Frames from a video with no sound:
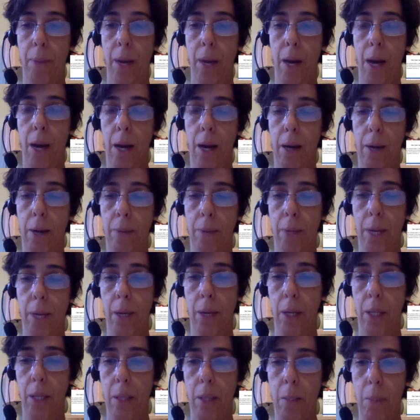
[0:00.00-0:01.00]
And
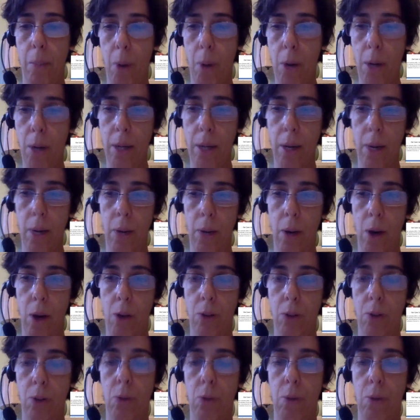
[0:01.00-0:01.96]
it's important that we also